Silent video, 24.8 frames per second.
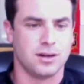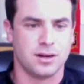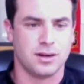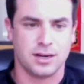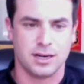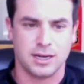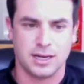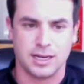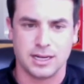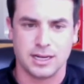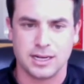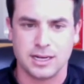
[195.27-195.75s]

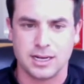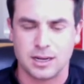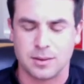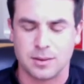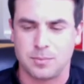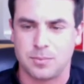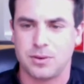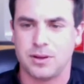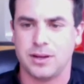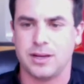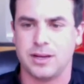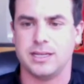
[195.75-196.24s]
You're going to
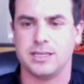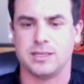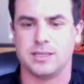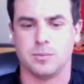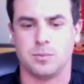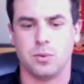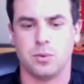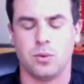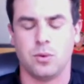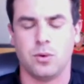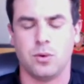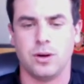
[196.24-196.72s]
end up
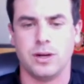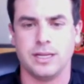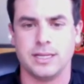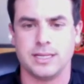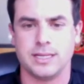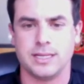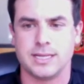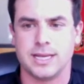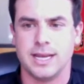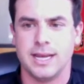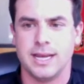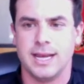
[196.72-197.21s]
playing some
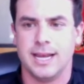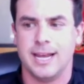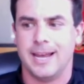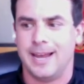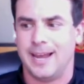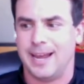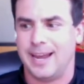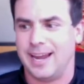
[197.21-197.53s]
points,